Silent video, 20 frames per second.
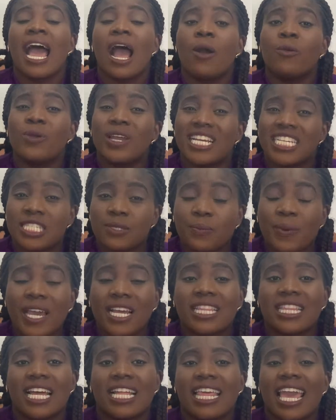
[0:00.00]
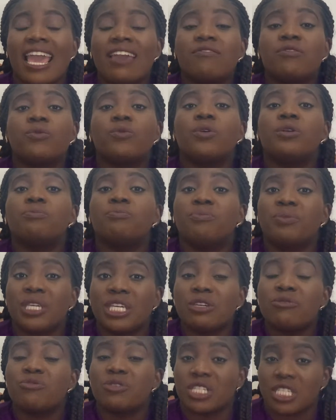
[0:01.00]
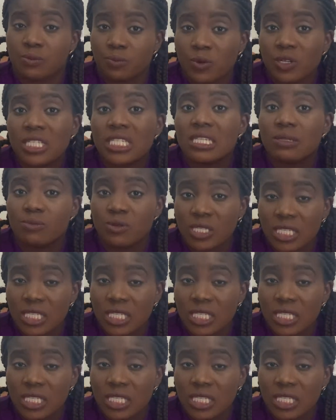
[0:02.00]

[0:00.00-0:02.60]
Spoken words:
and we expect that everyone be responsible